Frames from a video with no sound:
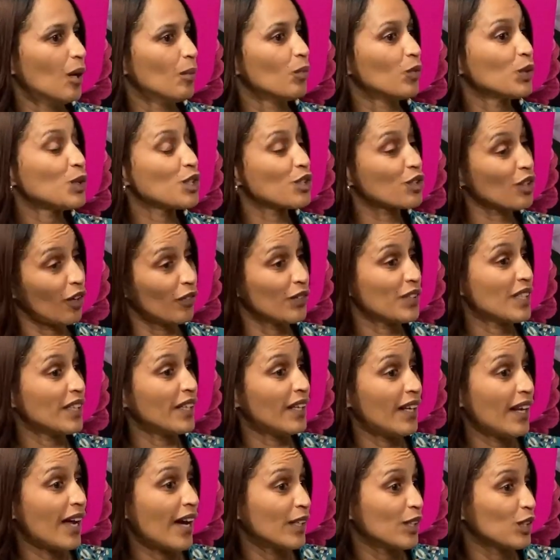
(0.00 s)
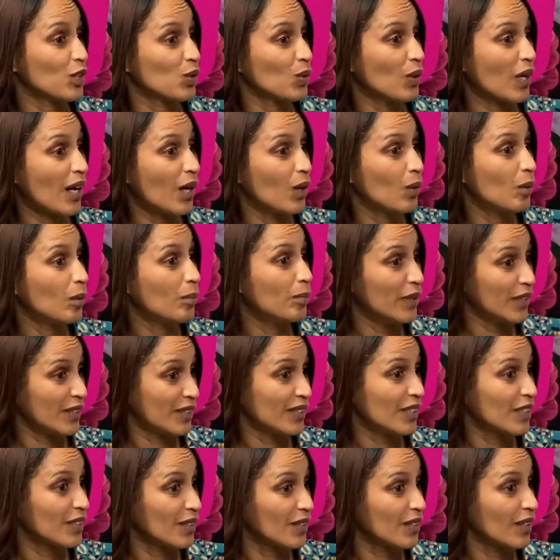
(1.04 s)
which is obviously aligned to our
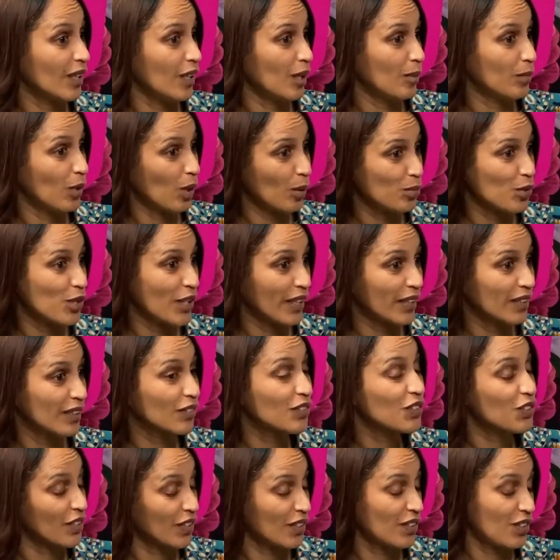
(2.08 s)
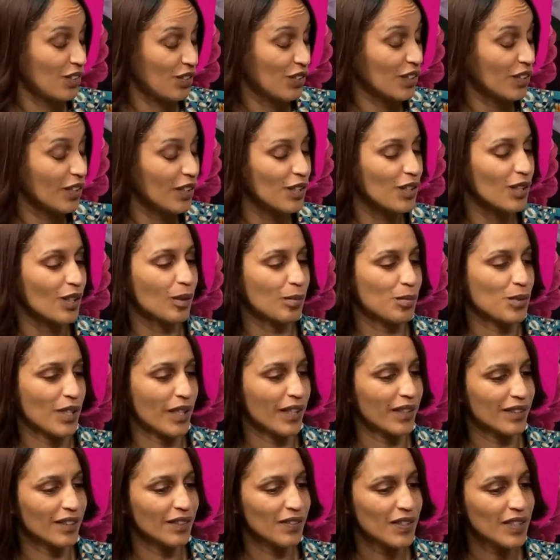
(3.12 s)
business objectives, strategic
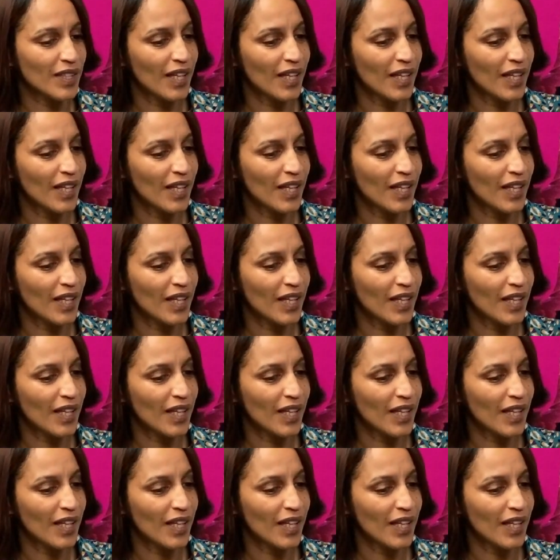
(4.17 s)
objectives.